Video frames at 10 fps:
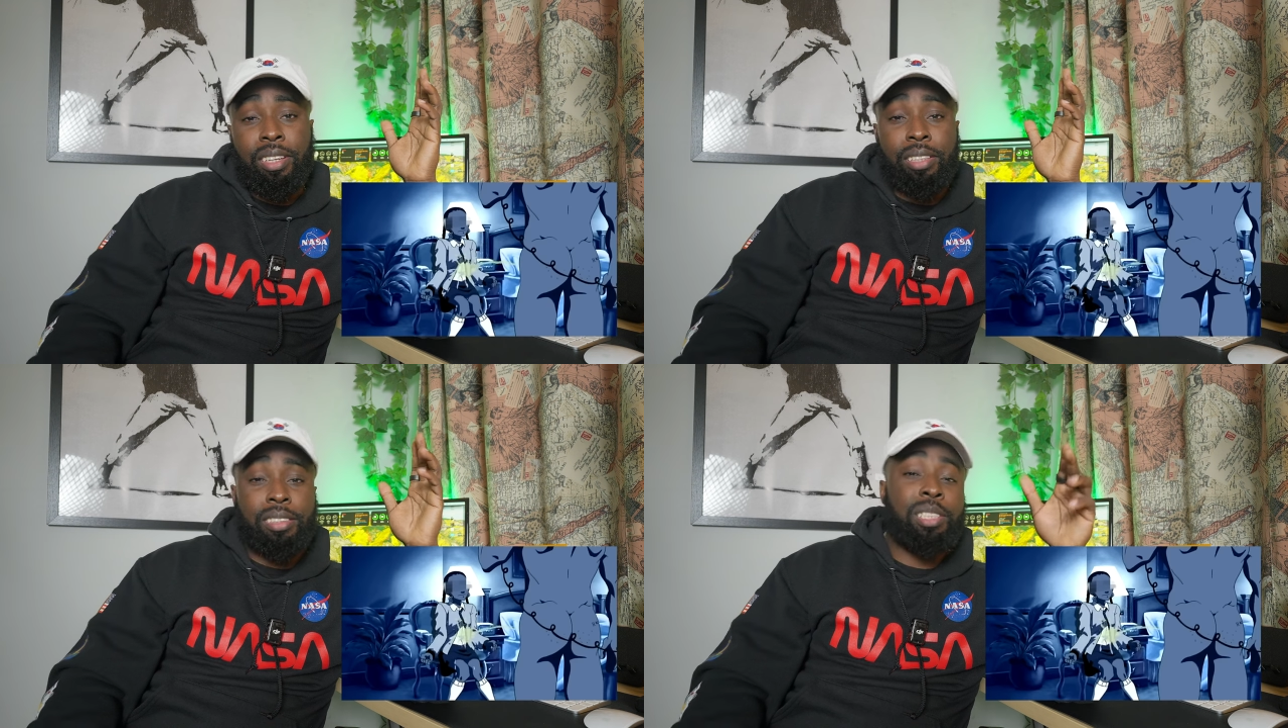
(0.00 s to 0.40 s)

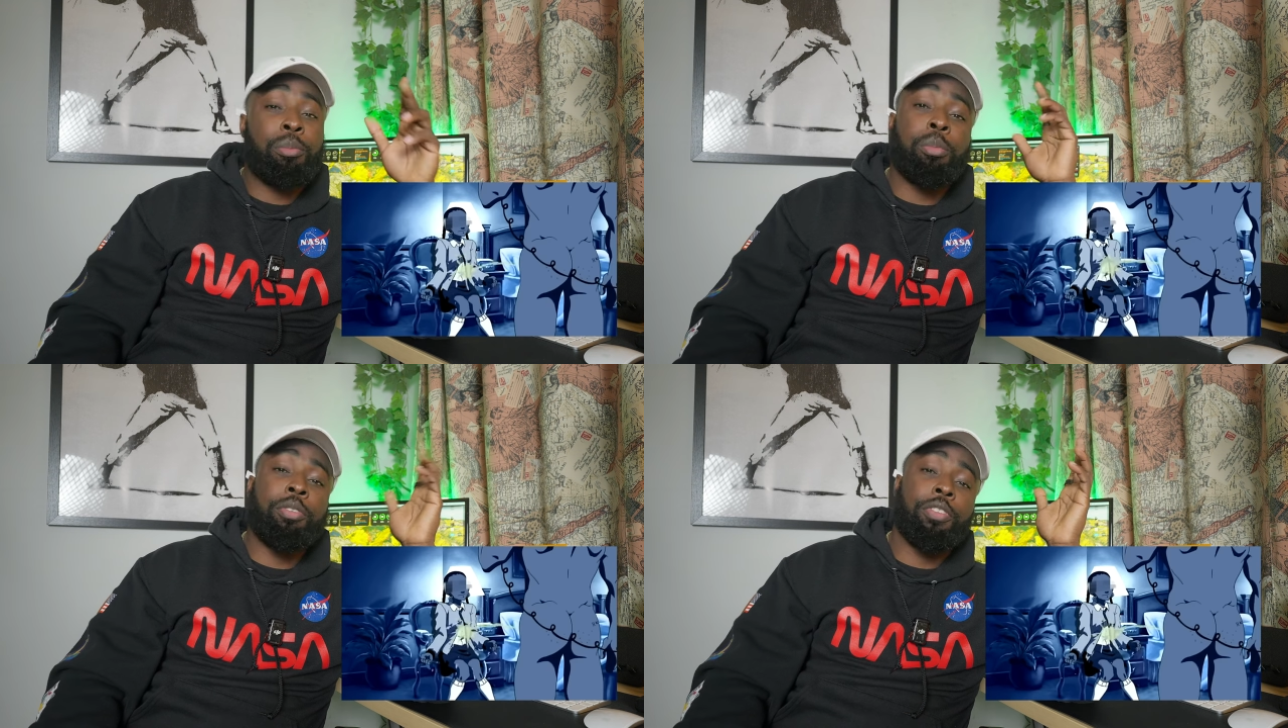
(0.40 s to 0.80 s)
And to see
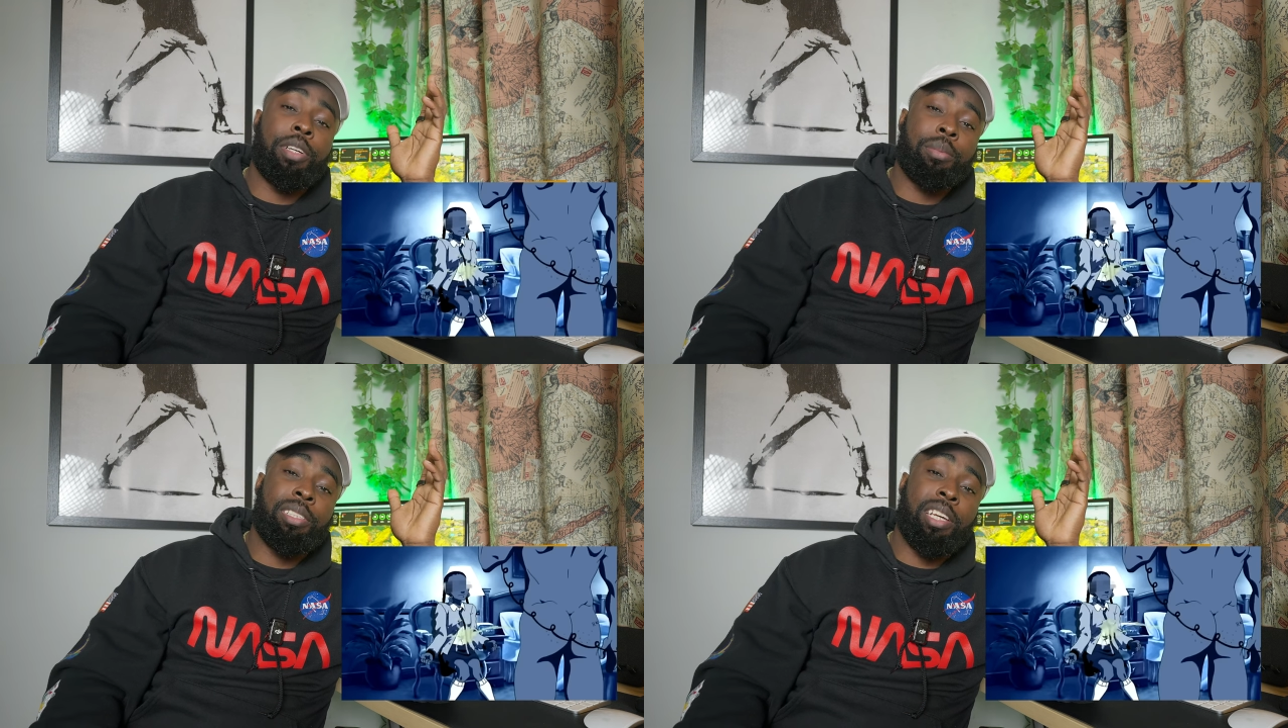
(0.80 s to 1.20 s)
more movie
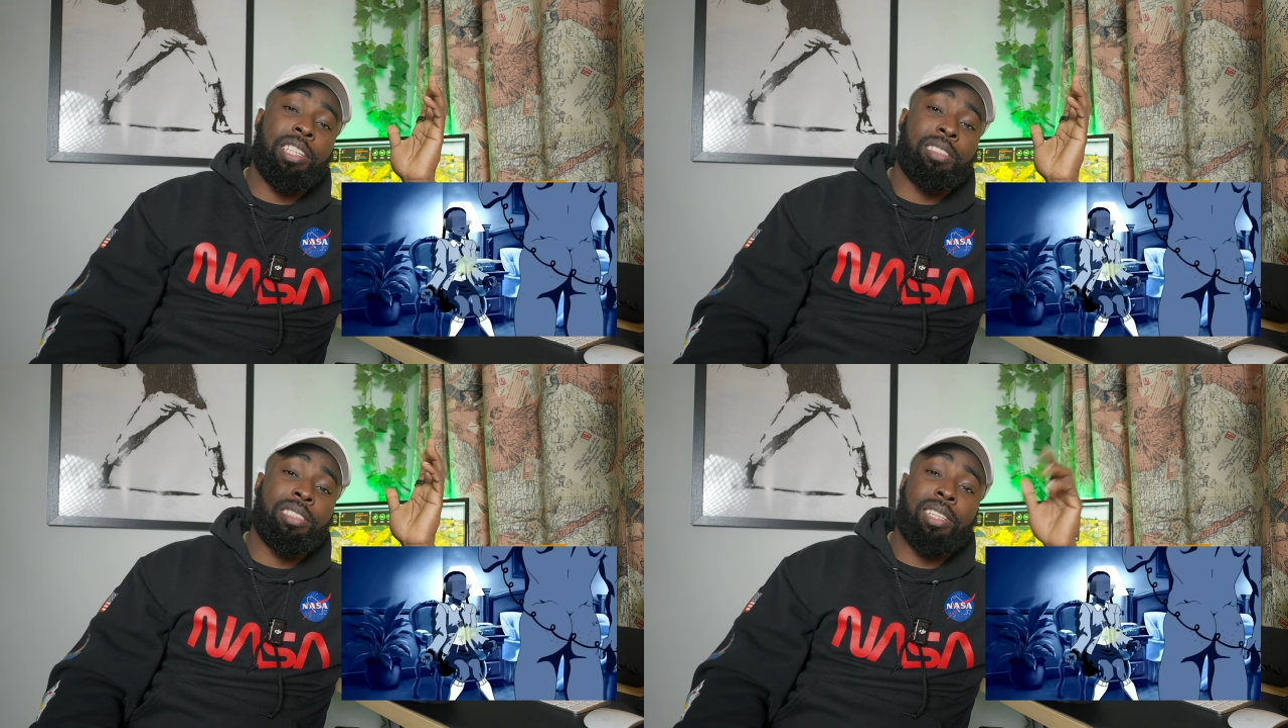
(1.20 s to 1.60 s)

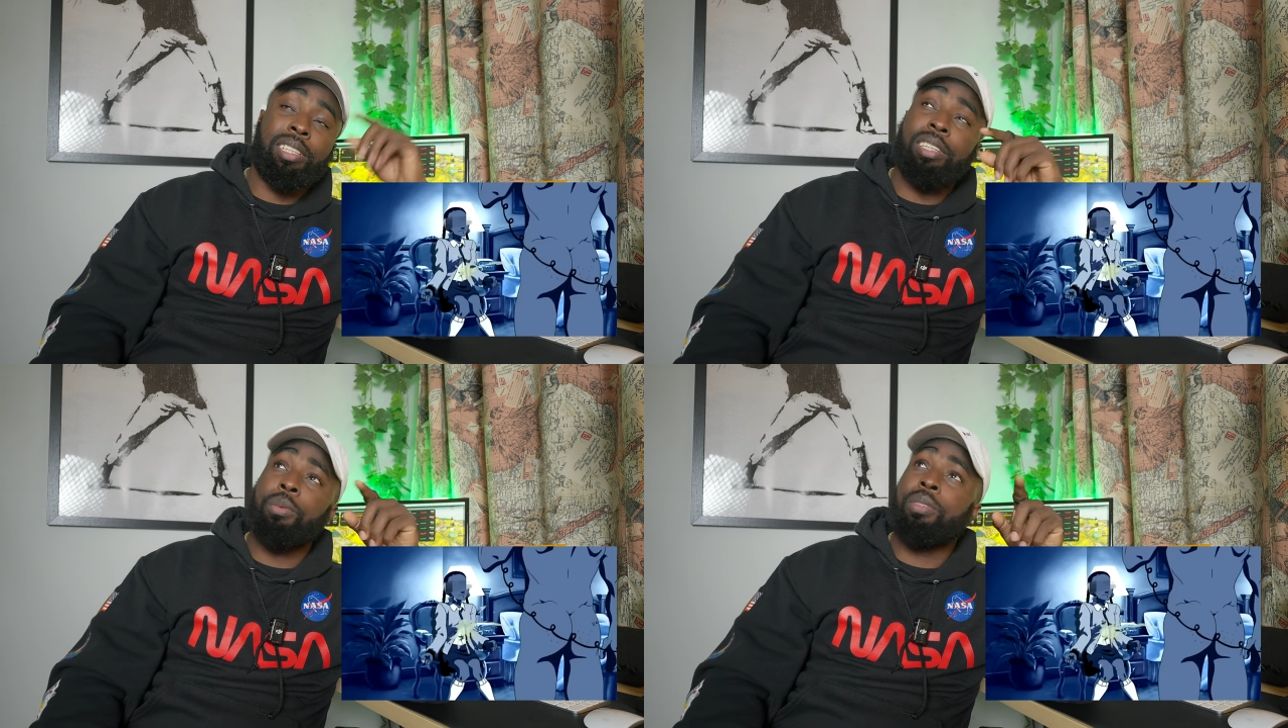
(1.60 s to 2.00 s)
recommendations,
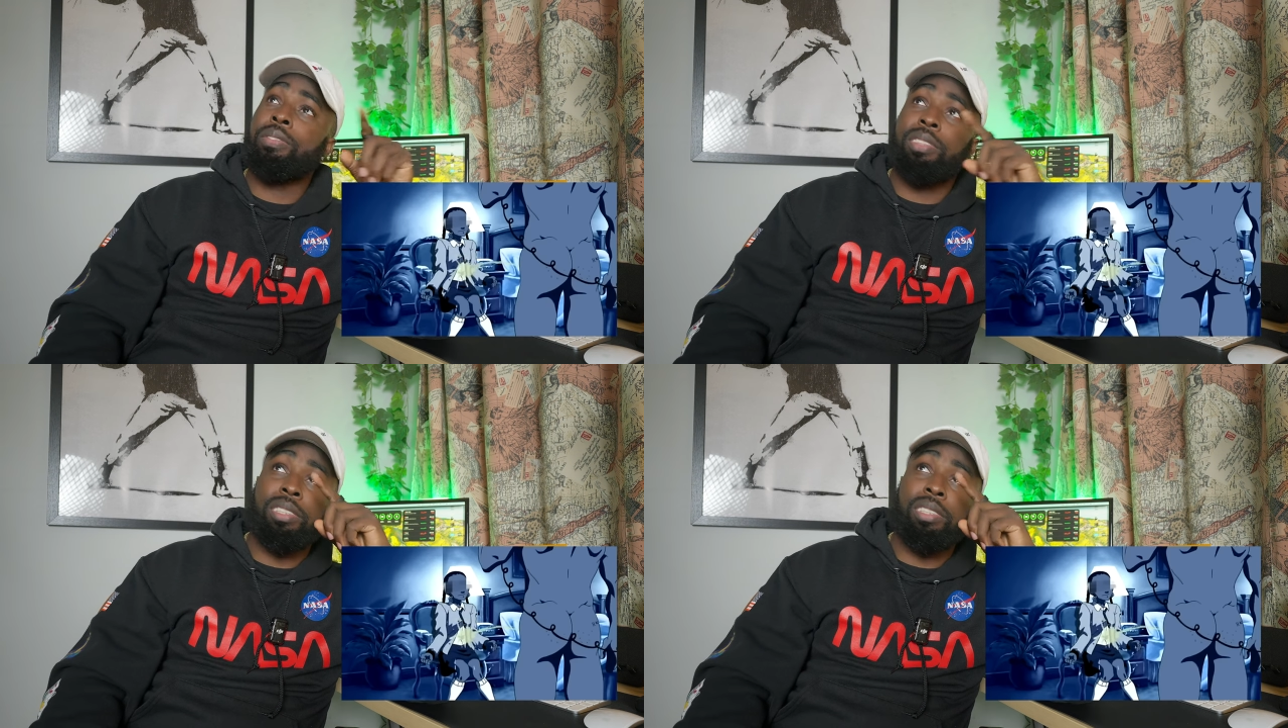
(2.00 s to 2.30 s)
click one of